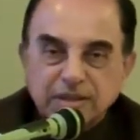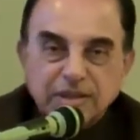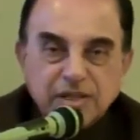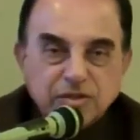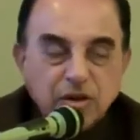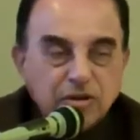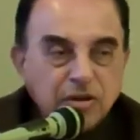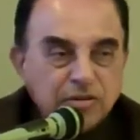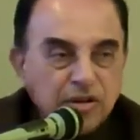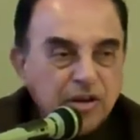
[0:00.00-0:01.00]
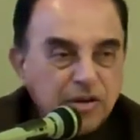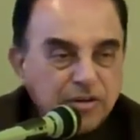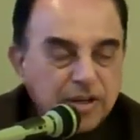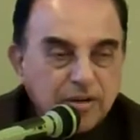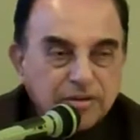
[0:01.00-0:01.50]
He has gone on
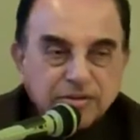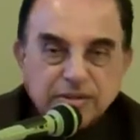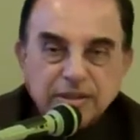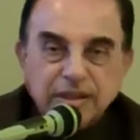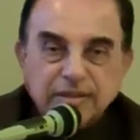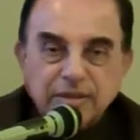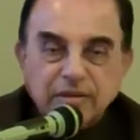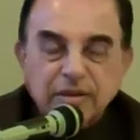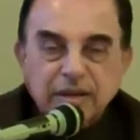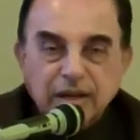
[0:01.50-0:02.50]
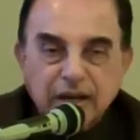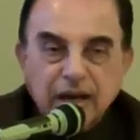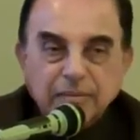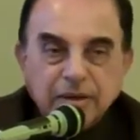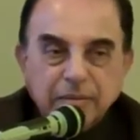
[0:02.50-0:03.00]
record to say that. Now,
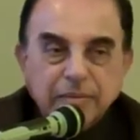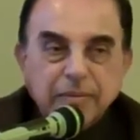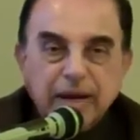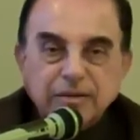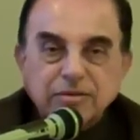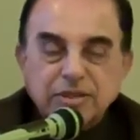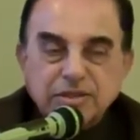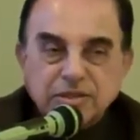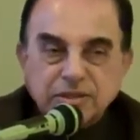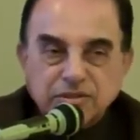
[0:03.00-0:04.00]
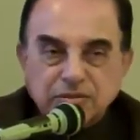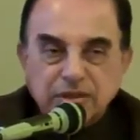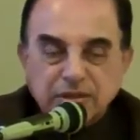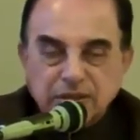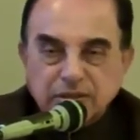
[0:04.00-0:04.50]
I'm coming back to this
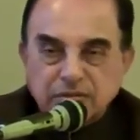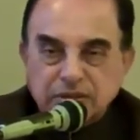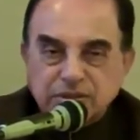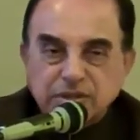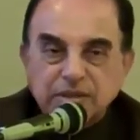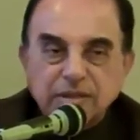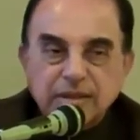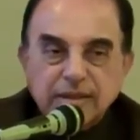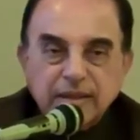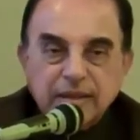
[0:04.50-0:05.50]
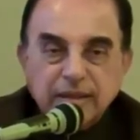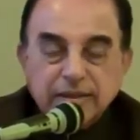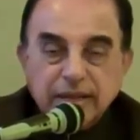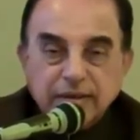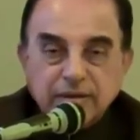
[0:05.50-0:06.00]
the question
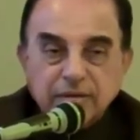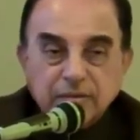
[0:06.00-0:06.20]
that